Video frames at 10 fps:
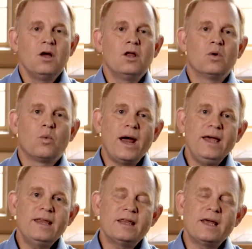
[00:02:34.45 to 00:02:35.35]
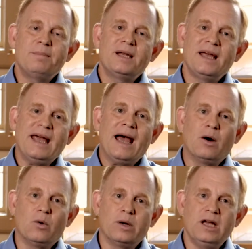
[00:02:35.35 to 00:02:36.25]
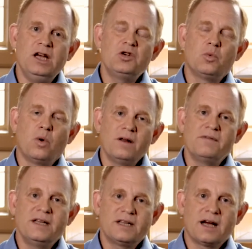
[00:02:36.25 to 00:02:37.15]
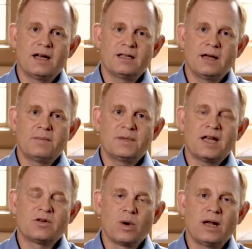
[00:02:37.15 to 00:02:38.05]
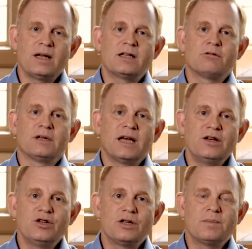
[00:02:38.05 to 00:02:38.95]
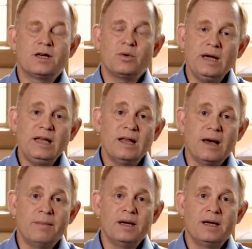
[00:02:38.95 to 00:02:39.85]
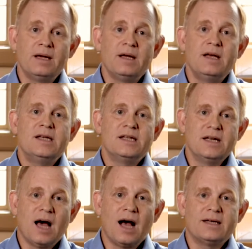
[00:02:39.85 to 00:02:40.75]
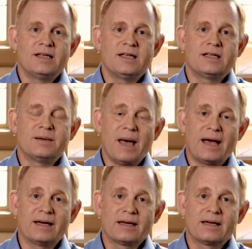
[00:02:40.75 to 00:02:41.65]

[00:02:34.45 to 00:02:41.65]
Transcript: The way that they play out, each one of these concepts, as well as the relationship between them, is not systematic.